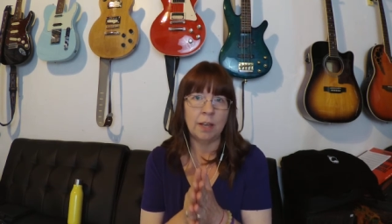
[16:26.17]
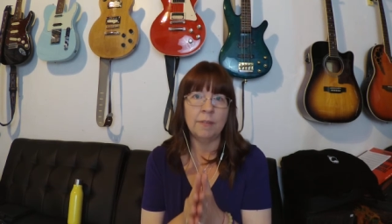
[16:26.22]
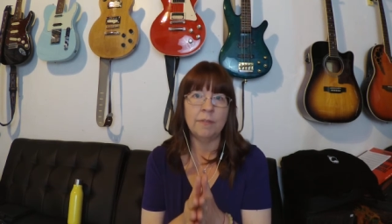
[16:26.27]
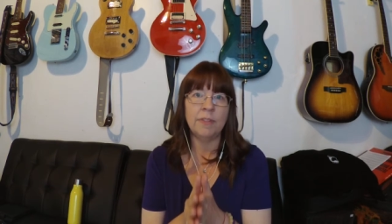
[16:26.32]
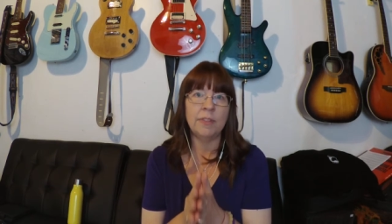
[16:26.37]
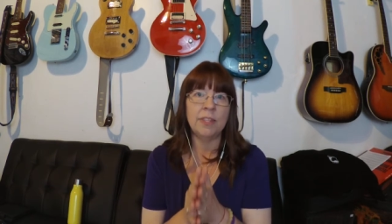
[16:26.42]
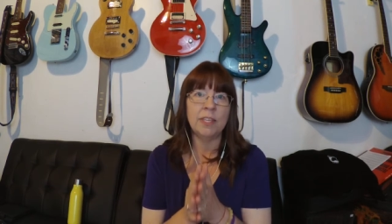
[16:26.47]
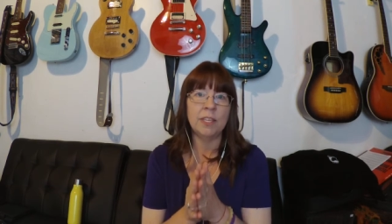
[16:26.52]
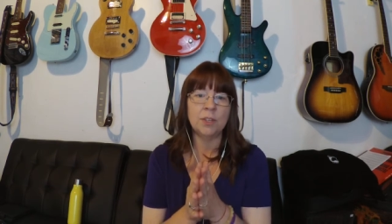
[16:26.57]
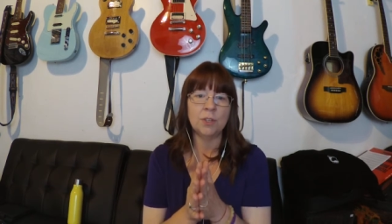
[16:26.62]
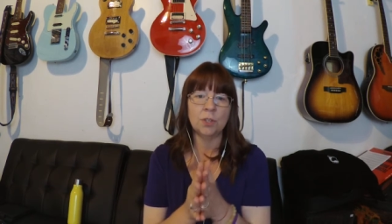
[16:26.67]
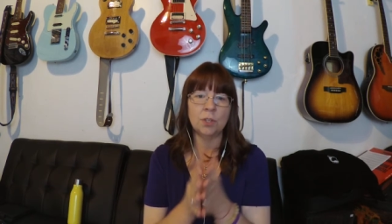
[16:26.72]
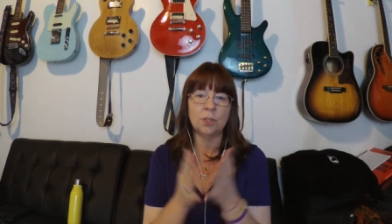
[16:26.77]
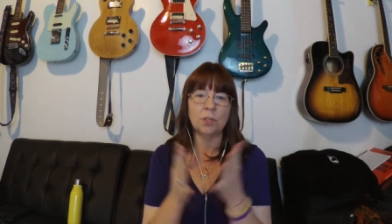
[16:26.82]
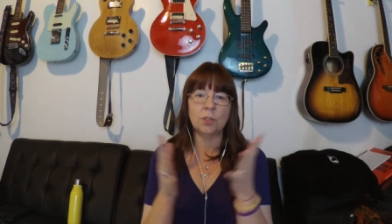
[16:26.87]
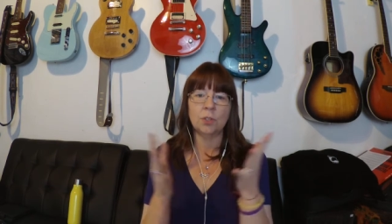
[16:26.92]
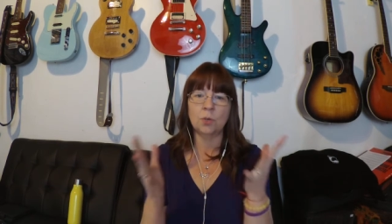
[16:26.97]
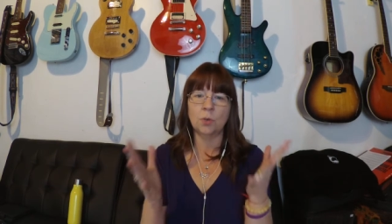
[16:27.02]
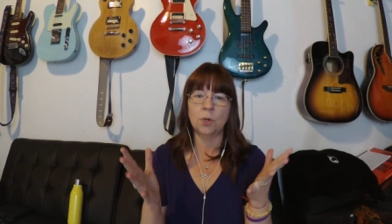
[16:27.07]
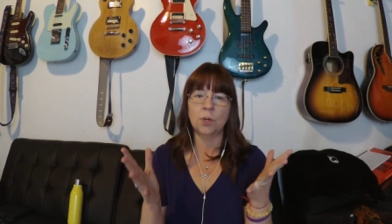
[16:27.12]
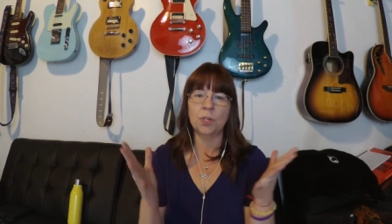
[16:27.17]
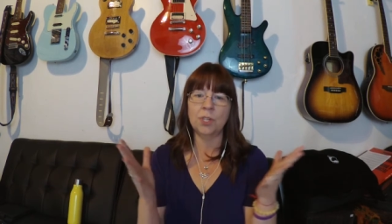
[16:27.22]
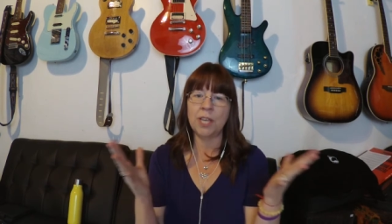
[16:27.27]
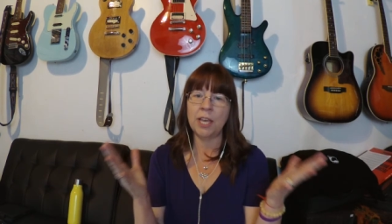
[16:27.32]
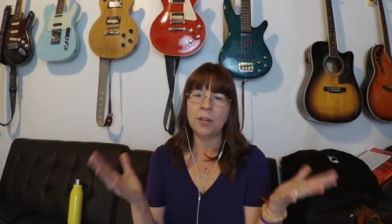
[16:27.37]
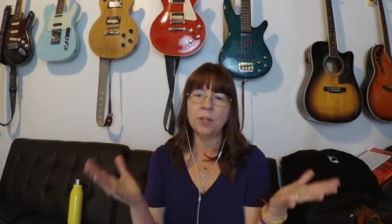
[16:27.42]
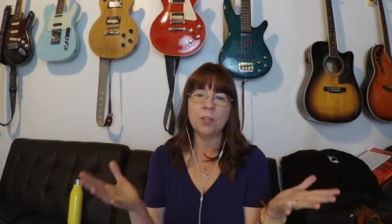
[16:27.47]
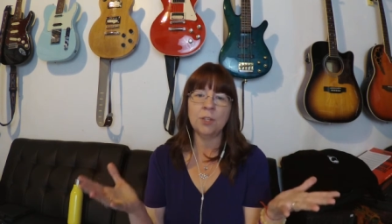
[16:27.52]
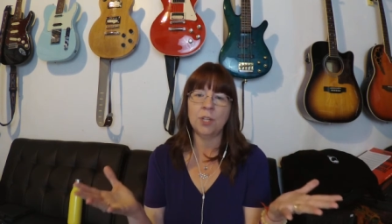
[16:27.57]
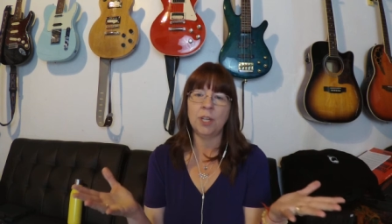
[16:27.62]
of this source
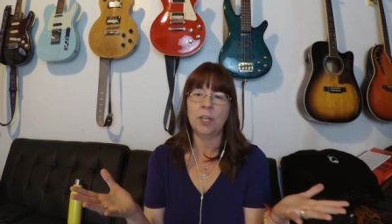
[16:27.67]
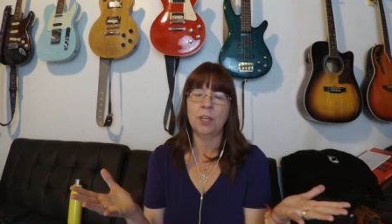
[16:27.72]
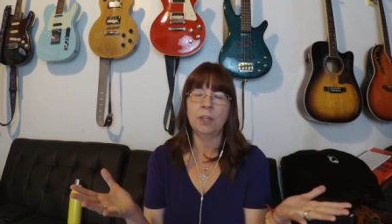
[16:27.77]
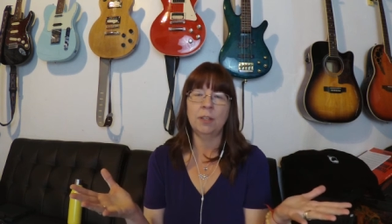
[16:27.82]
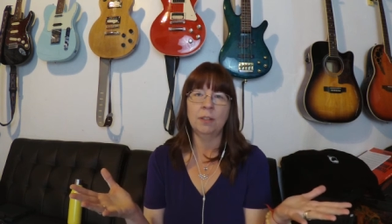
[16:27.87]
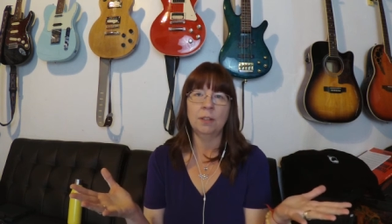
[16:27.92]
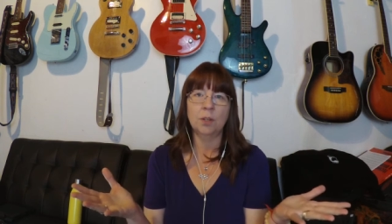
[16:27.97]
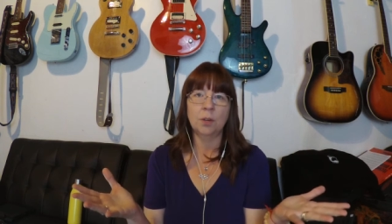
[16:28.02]
energy,